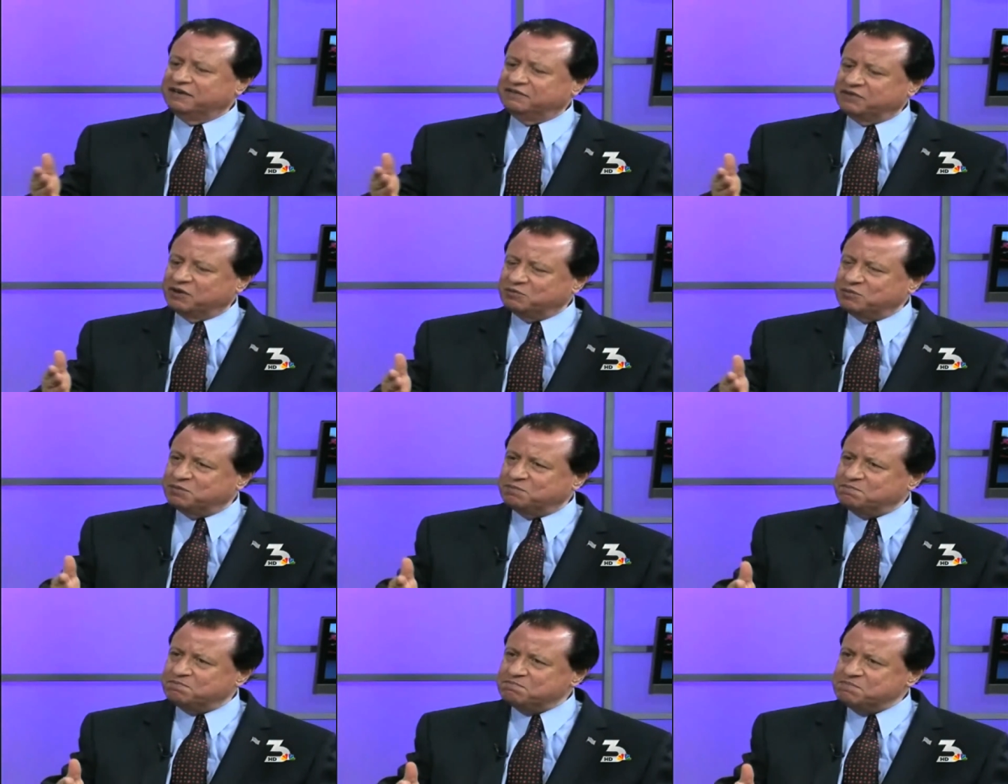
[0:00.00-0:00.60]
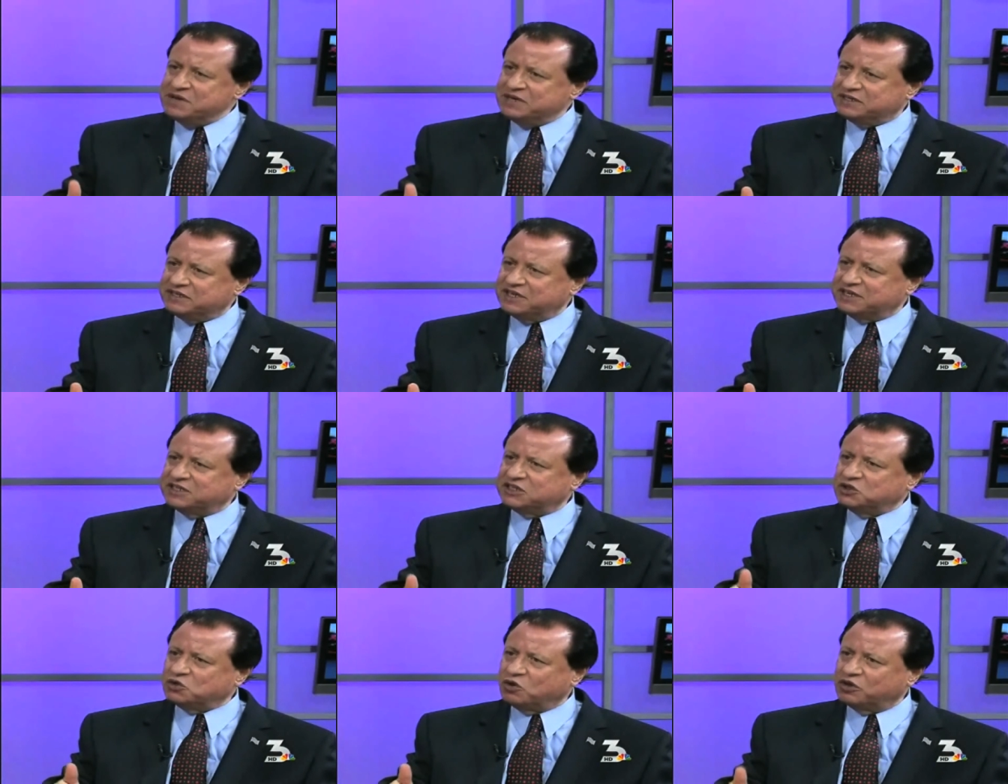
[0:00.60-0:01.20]
from a
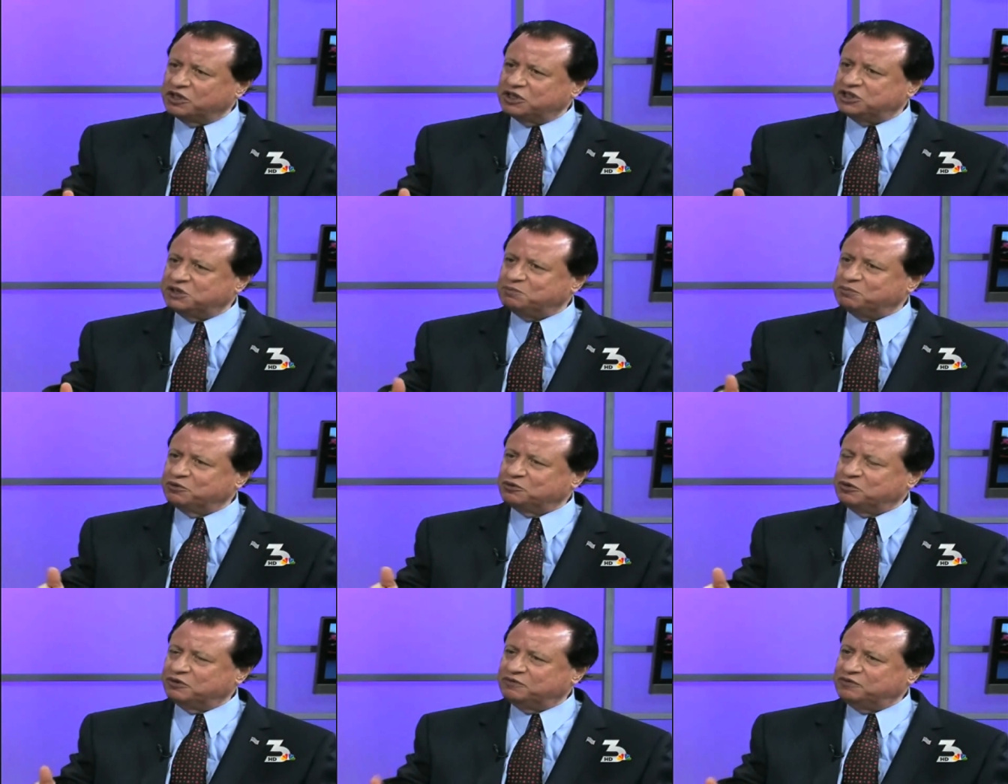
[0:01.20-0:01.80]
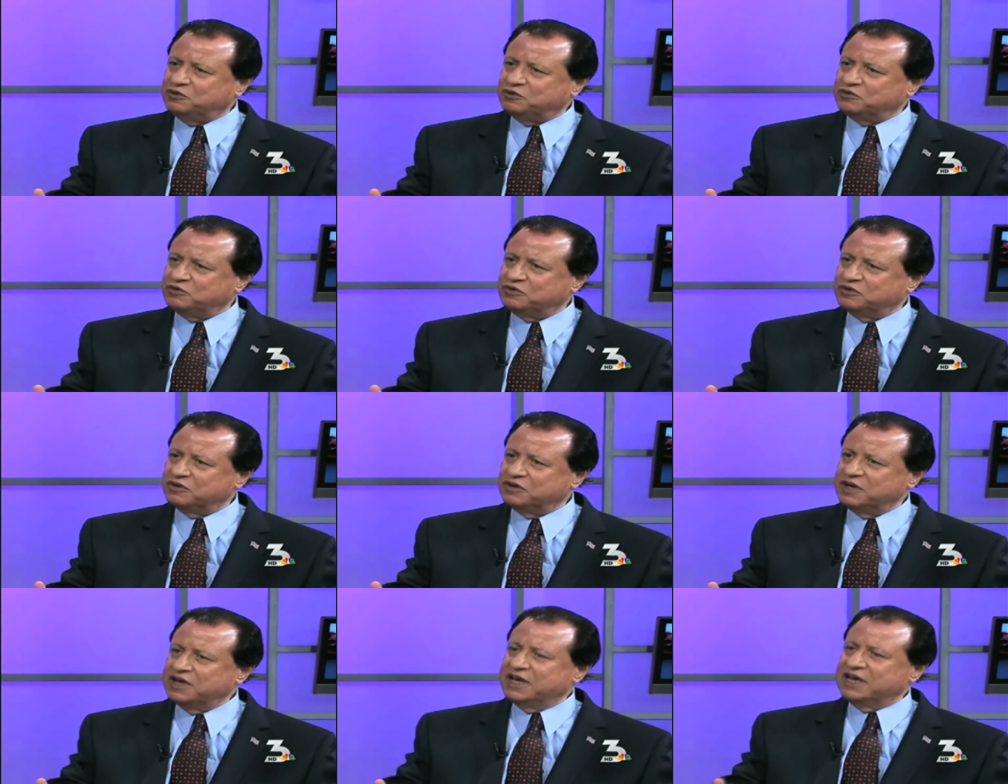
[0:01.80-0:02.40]
business strategy point of view,
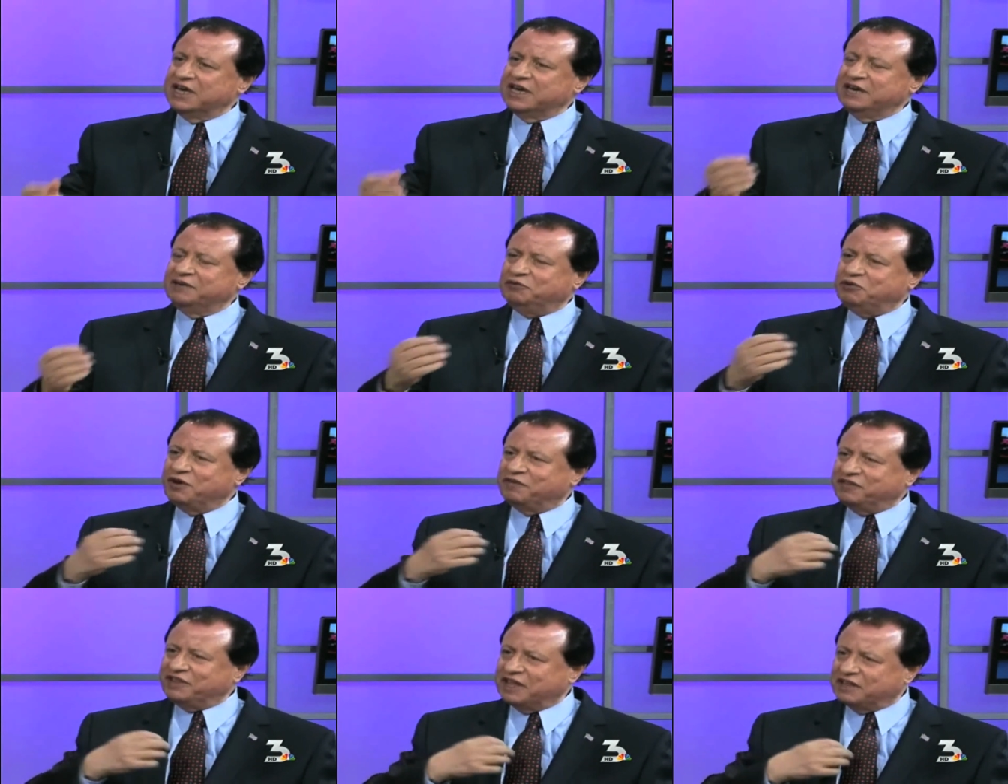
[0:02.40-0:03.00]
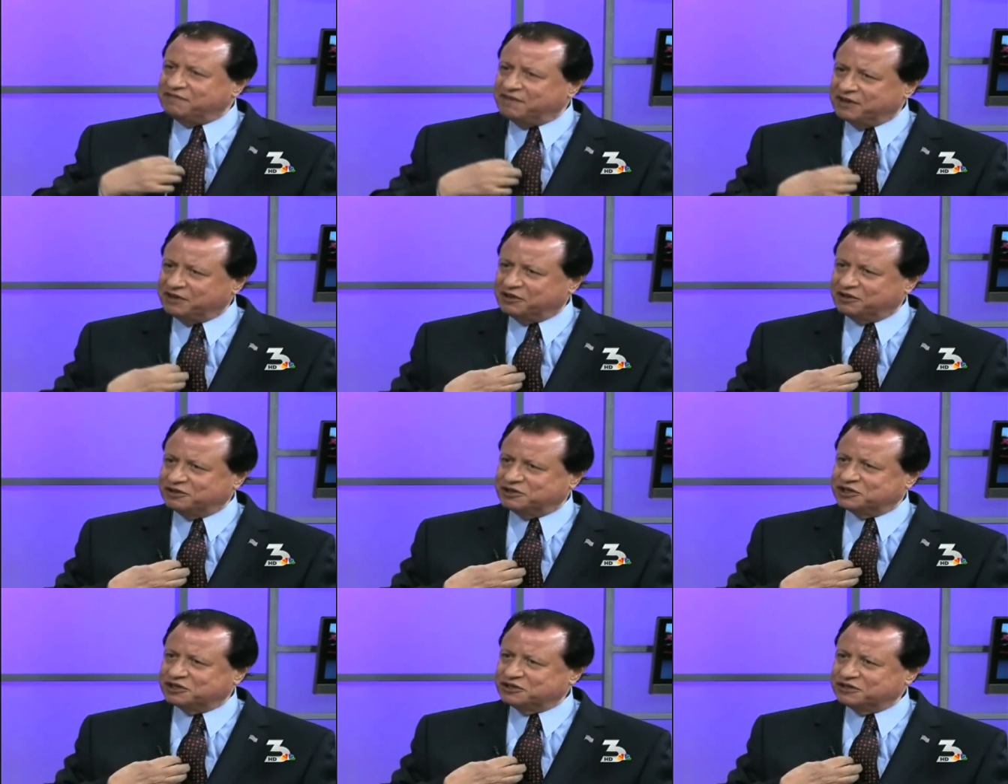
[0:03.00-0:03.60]
if you have an
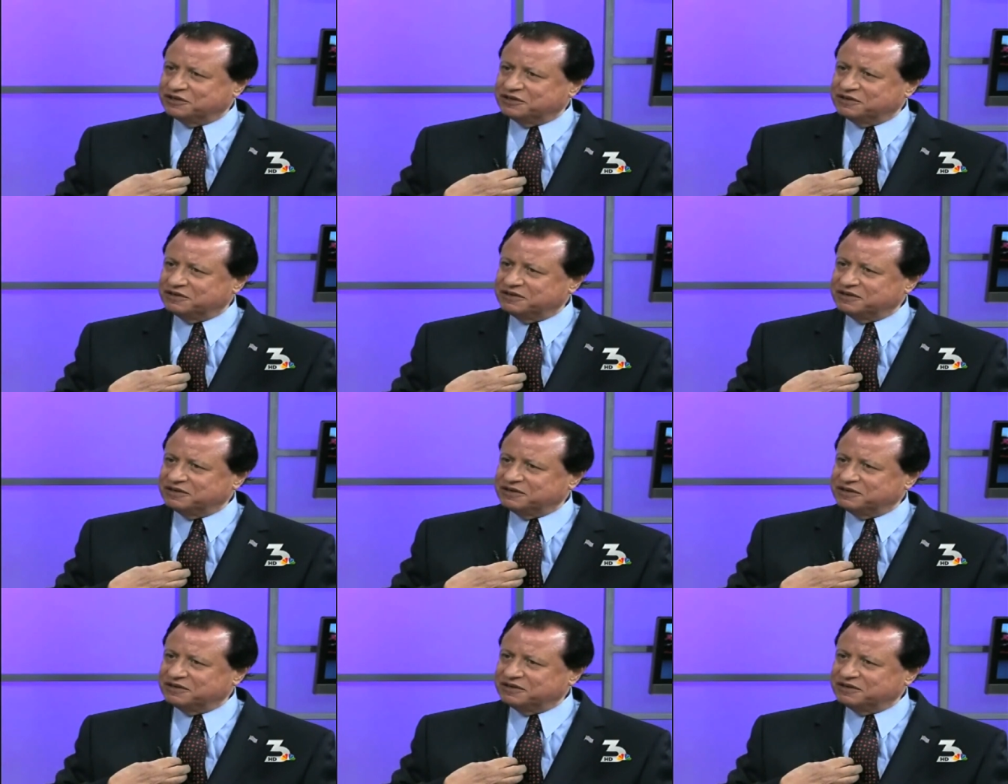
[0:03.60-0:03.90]
advantage